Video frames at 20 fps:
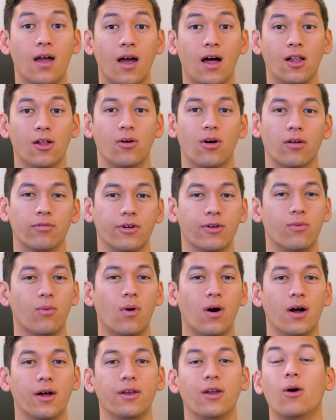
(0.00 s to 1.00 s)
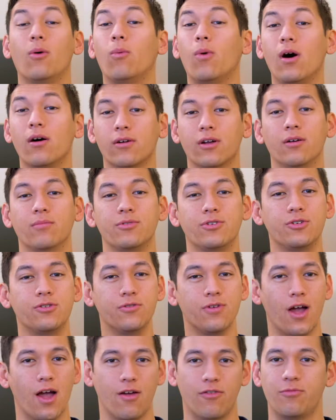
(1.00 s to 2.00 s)
Hello everyone, welcome
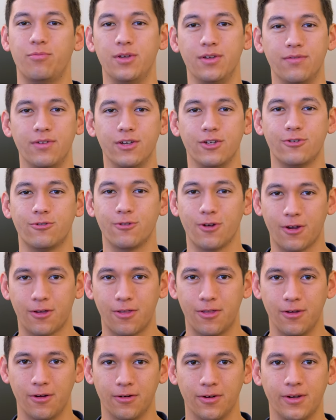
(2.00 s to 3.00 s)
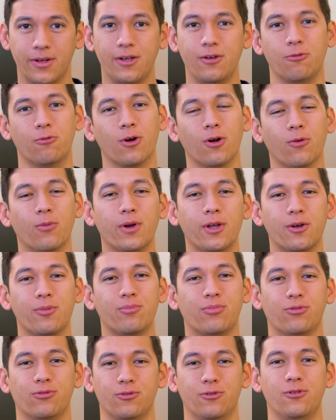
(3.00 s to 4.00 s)
to FPV Trick Theory, where we
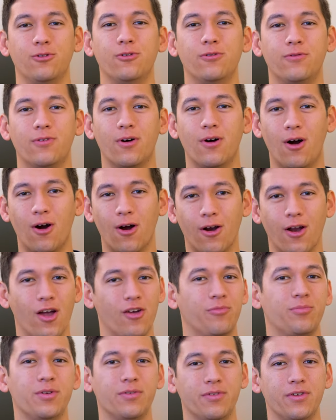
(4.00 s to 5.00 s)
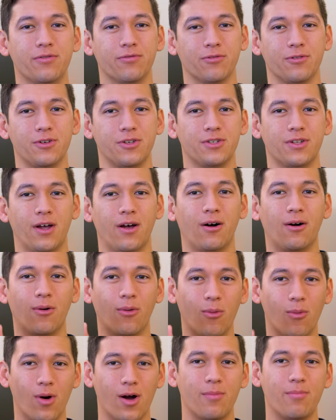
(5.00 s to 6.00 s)
improve our FPV
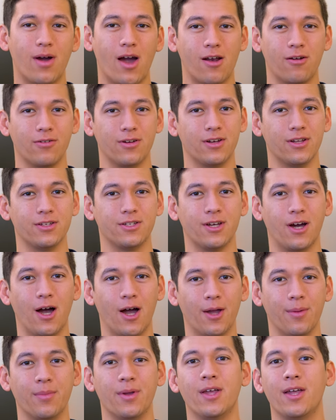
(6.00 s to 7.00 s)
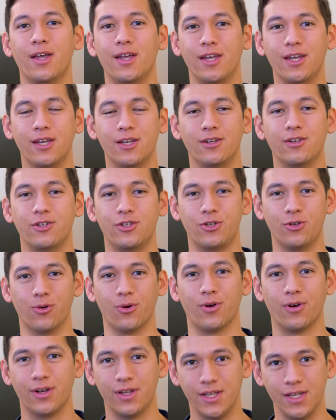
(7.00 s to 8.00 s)
freestyle one battery at a time in
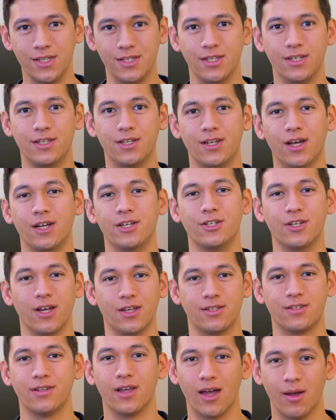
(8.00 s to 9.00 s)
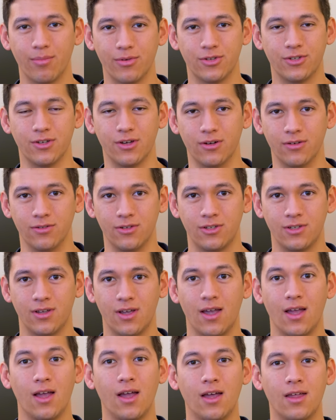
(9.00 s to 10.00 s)
short, easy to digest
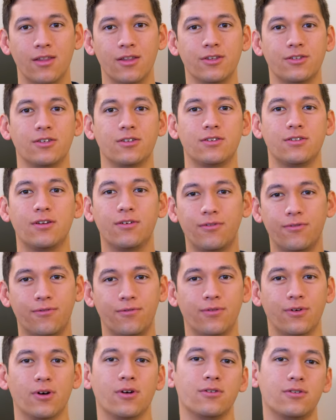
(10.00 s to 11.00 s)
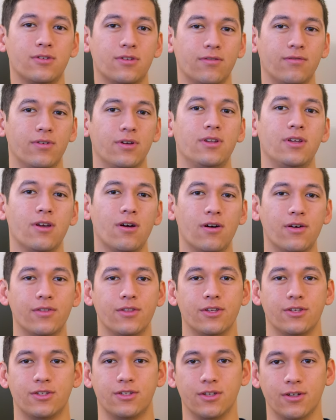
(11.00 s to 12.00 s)
episodes. This is the first video
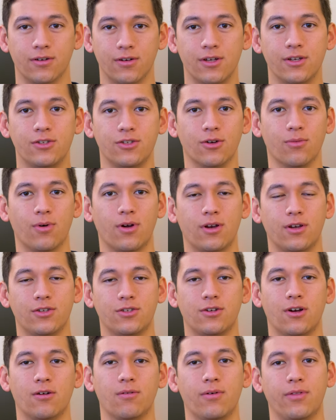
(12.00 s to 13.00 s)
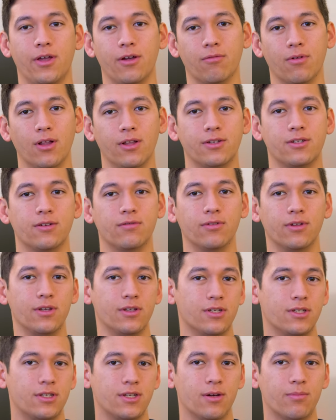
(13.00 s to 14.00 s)
in this series, so we're gonna start with a
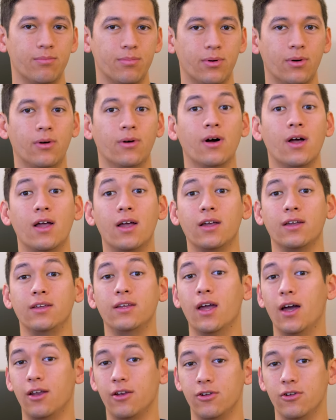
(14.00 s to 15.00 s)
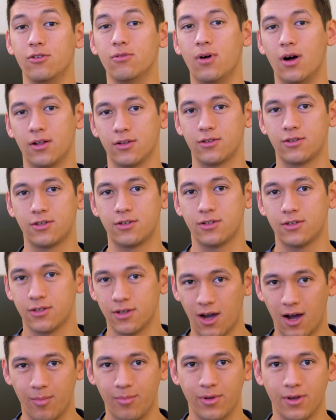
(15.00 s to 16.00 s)
relatively simple yet nuanced
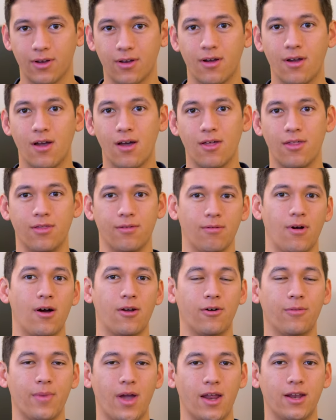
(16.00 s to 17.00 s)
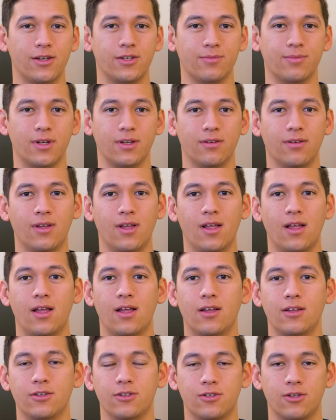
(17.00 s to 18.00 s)
topic, throttle management.
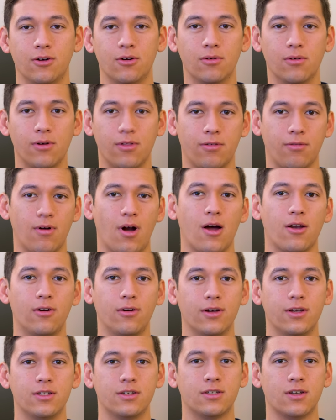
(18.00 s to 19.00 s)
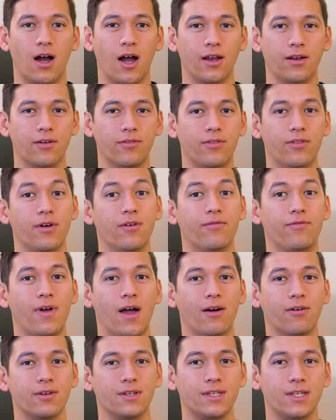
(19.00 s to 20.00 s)
So throttle is kind of the
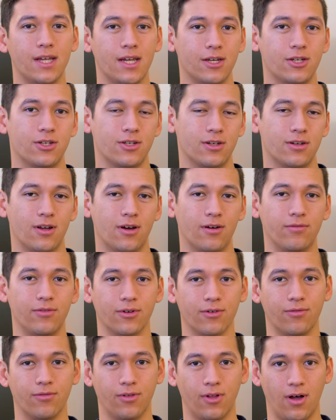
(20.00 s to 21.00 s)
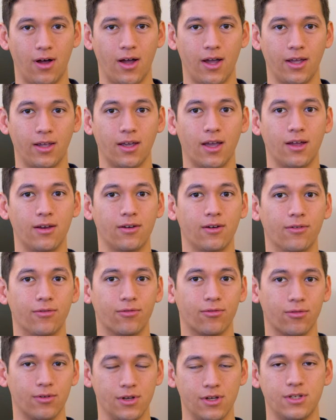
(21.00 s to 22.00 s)
foundation of your flying and of
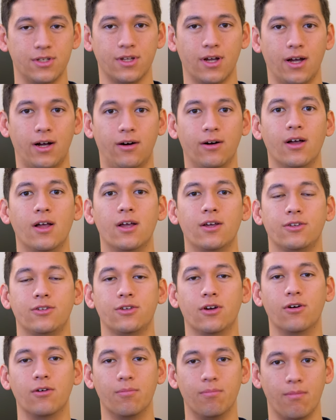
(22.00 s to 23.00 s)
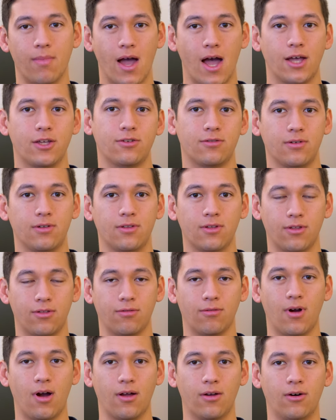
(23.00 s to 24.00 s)
freestyle. So mastering the
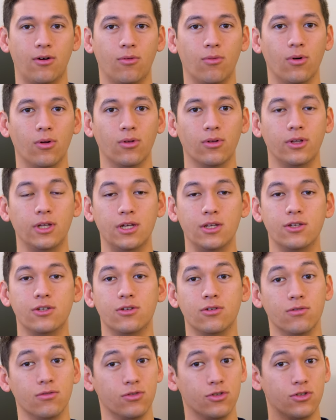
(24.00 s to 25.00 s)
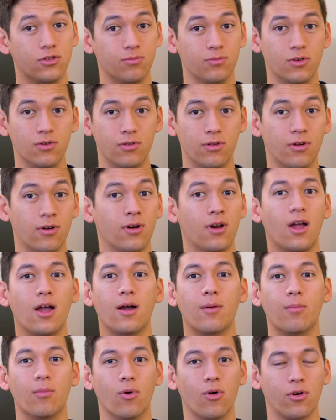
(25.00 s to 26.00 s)
throttle will lead to smoother,
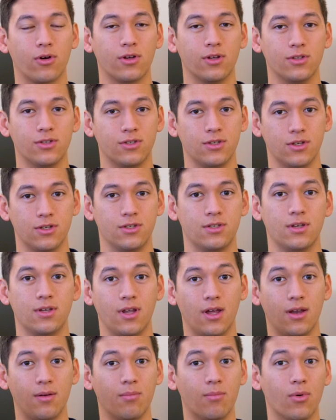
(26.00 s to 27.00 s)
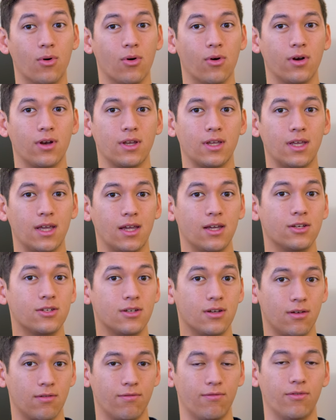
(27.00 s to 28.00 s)
more consistent, and more
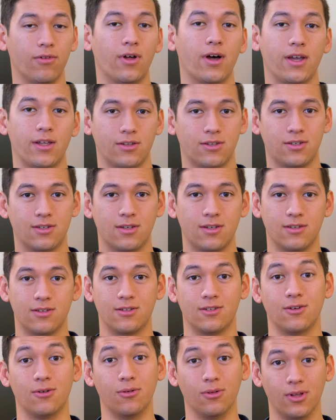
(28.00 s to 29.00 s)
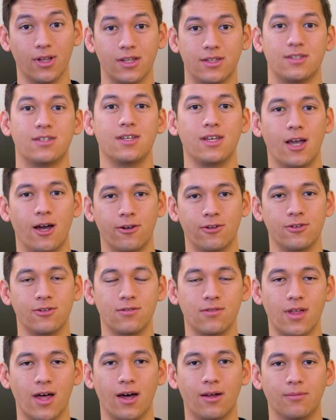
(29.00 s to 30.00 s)
engaging flights. So let's see how to
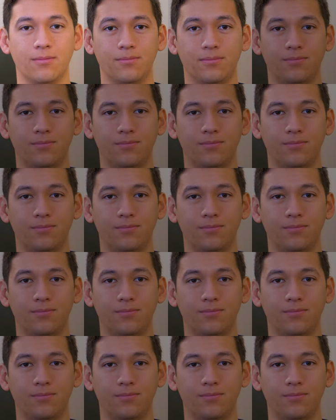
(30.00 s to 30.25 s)
do that.